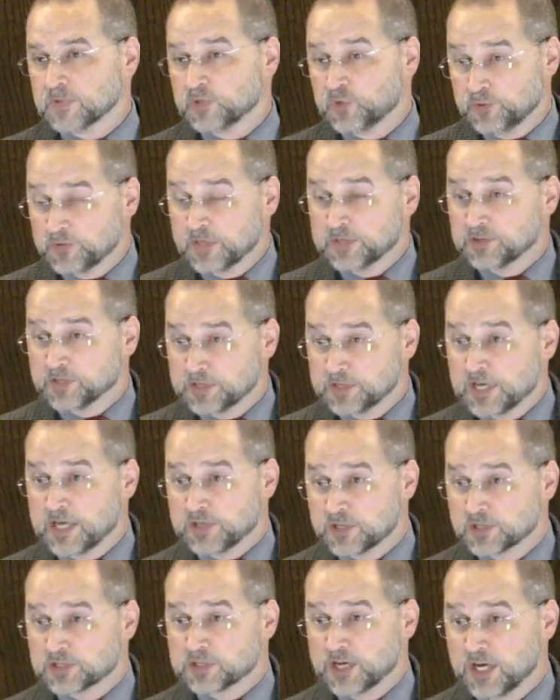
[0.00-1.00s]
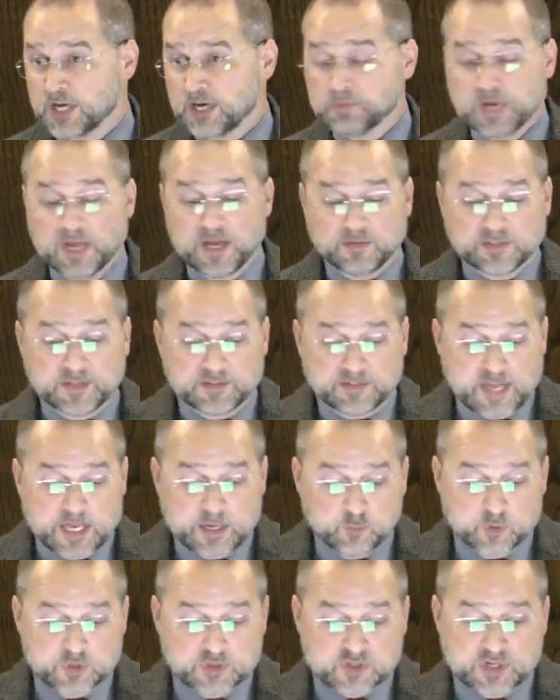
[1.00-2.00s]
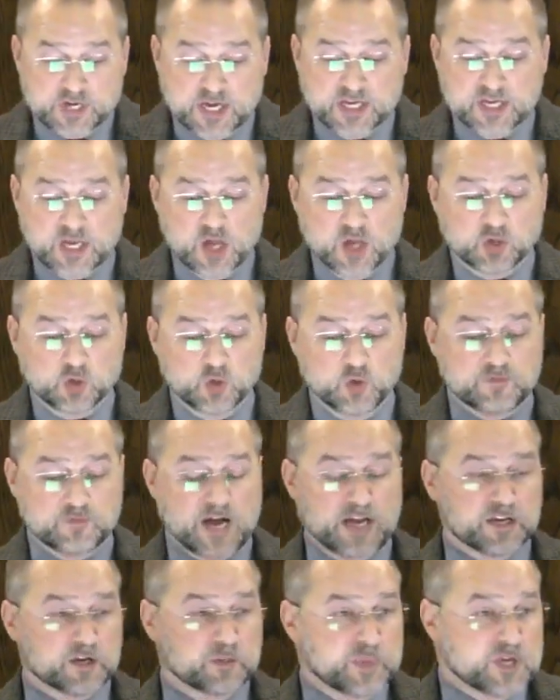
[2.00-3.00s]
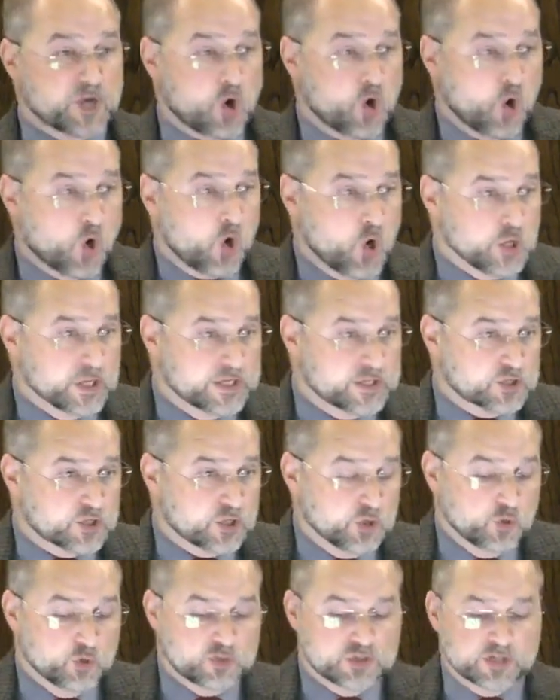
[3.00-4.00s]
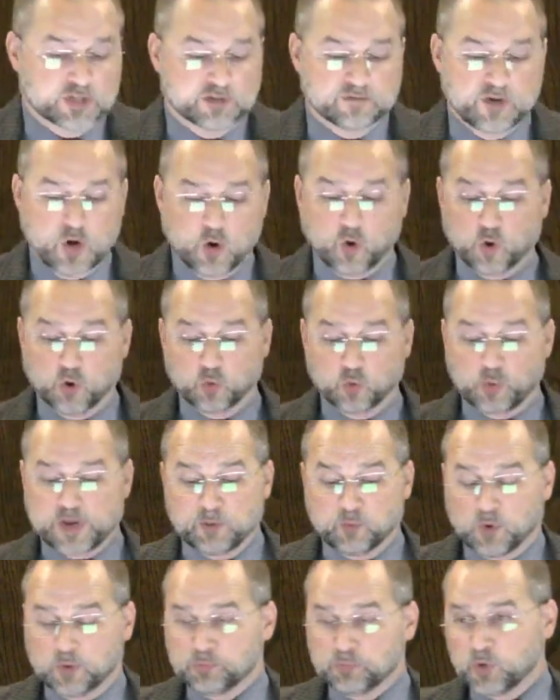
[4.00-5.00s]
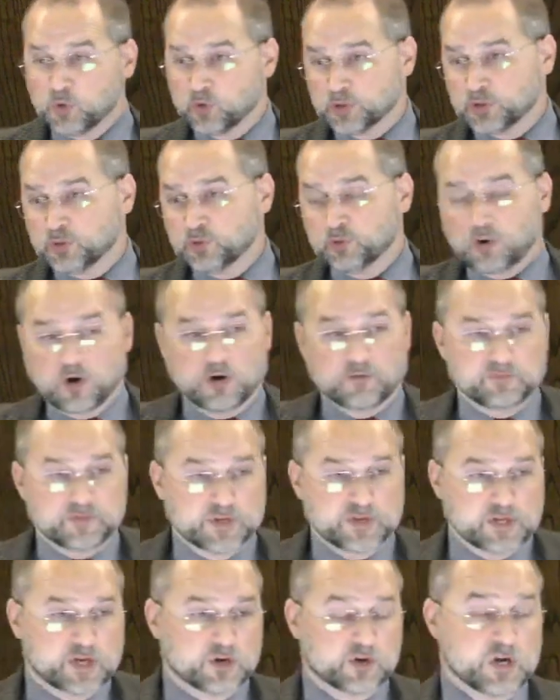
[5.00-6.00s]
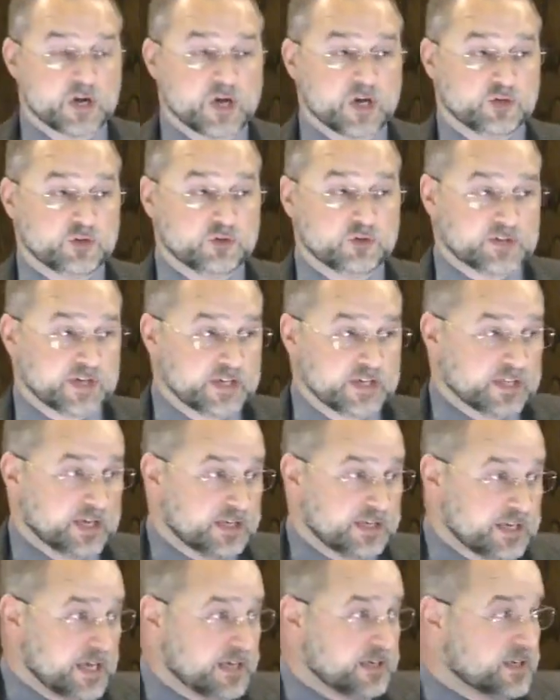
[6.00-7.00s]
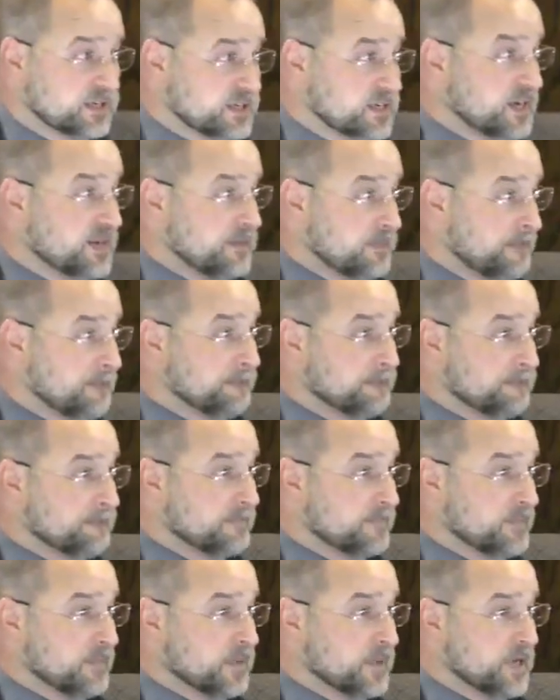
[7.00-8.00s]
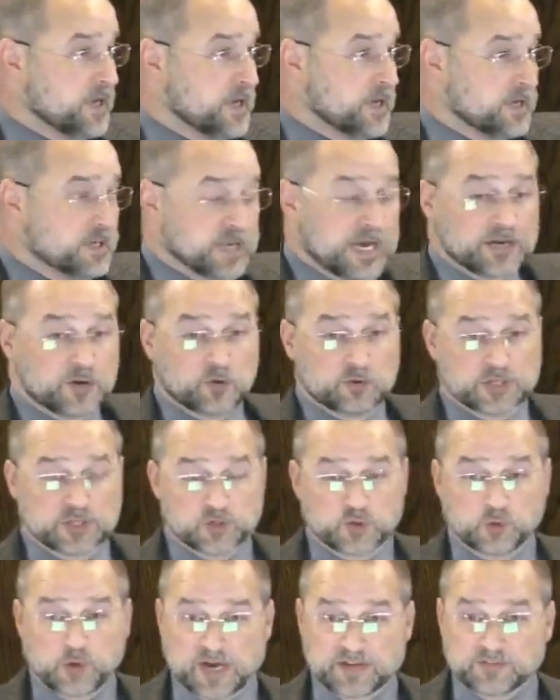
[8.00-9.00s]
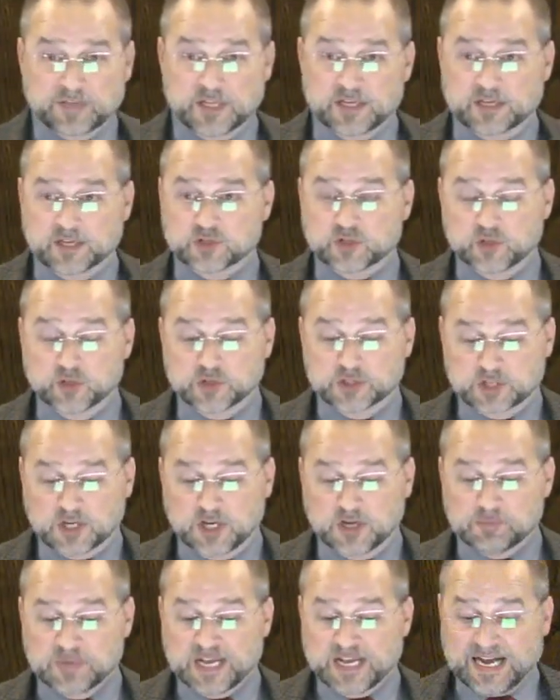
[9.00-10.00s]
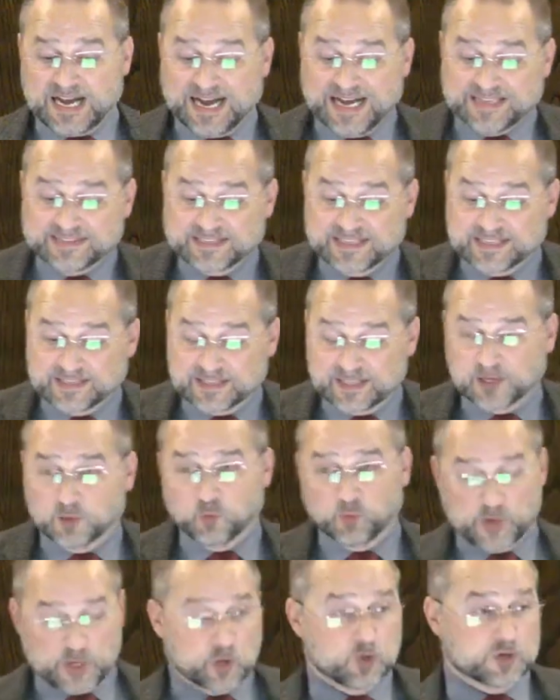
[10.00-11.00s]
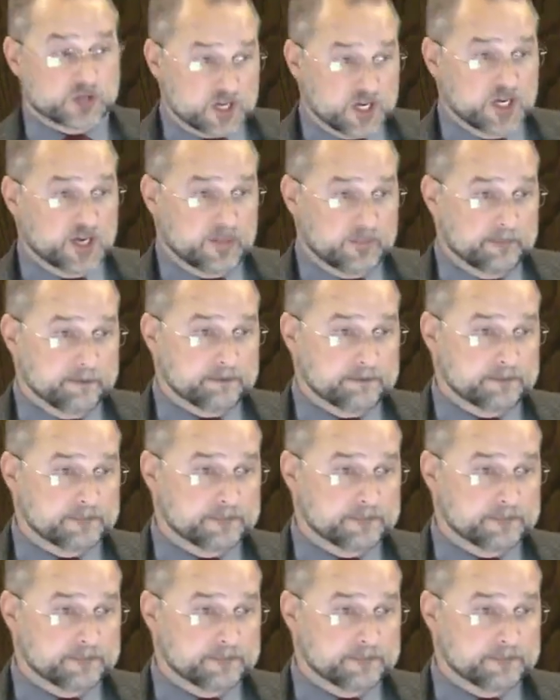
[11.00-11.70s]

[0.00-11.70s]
Do you think the day could come that they will say, you've got to be all inclusive or we will pull you off the air? Do you think that day could come? Not only do I think it could come, I think that it will come.